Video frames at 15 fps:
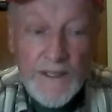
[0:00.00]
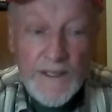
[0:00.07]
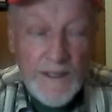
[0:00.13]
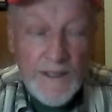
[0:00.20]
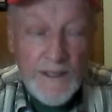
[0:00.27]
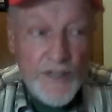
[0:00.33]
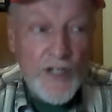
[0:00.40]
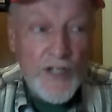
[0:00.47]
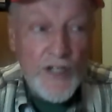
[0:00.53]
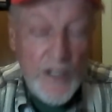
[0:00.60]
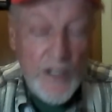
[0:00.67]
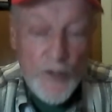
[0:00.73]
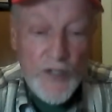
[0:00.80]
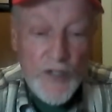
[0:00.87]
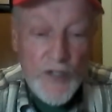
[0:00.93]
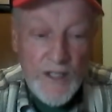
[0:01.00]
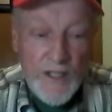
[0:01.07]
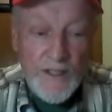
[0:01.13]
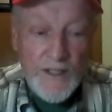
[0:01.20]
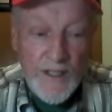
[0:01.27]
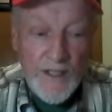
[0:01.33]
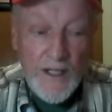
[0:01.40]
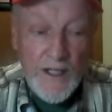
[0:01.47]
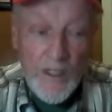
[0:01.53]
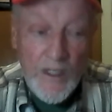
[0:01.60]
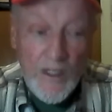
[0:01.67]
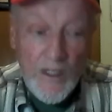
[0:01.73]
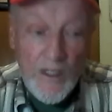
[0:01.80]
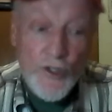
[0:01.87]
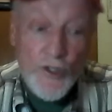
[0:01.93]
the CEO said, uh, "I
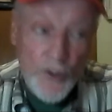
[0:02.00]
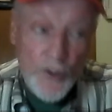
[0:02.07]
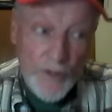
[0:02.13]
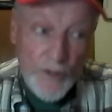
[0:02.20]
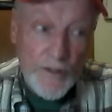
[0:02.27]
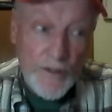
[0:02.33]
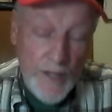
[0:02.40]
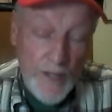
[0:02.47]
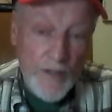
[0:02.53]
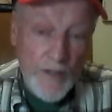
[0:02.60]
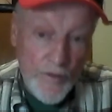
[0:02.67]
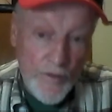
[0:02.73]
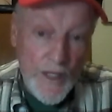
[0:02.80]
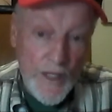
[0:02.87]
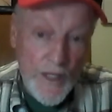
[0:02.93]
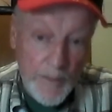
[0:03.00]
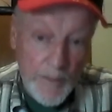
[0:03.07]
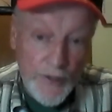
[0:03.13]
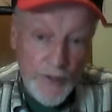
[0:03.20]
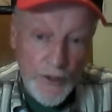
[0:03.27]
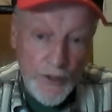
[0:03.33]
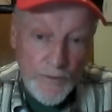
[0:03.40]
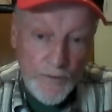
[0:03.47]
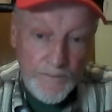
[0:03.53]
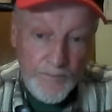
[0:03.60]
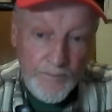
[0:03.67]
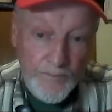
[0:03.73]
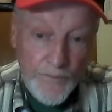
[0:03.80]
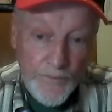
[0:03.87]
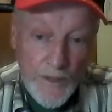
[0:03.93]
want you to take over that platoon
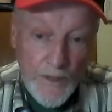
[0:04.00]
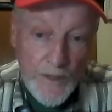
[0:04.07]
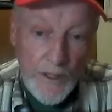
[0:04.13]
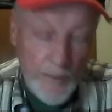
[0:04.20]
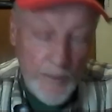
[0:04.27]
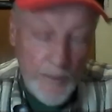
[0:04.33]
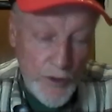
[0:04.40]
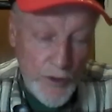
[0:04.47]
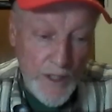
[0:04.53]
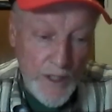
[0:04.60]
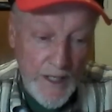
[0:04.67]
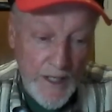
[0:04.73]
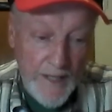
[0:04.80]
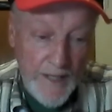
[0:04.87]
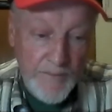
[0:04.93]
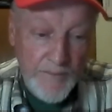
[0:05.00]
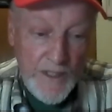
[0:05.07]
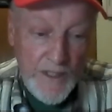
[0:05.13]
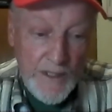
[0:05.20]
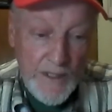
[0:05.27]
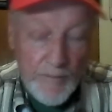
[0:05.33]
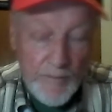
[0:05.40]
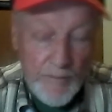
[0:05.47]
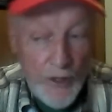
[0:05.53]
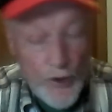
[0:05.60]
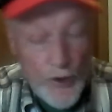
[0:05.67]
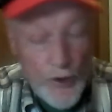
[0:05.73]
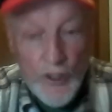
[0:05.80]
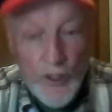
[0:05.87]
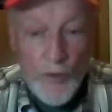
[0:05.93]
and get them straightened out." but
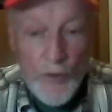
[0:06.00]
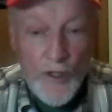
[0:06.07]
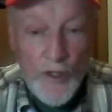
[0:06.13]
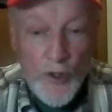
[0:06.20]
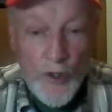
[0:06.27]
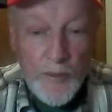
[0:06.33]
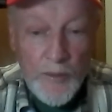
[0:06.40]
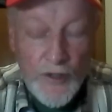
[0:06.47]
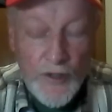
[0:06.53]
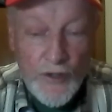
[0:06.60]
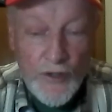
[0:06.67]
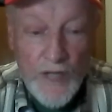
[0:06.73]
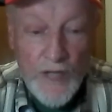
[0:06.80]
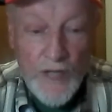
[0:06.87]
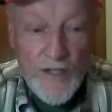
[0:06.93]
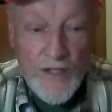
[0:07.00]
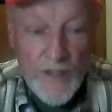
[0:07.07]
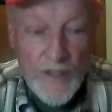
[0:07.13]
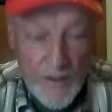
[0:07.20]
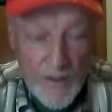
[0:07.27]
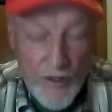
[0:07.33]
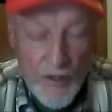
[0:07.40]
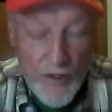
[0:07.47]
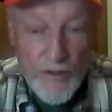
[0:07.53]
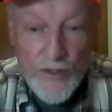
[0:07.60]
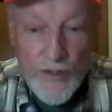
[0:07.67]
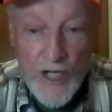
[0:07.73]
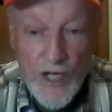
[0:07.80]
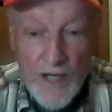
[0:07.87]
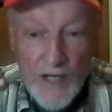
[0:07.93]
who's going to run your platoon? I said,
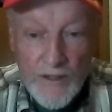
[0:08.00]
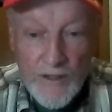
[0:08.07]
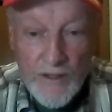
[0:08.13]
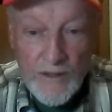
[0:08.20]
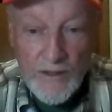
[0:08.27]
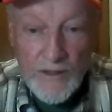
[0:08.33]
Sergeant Jackson.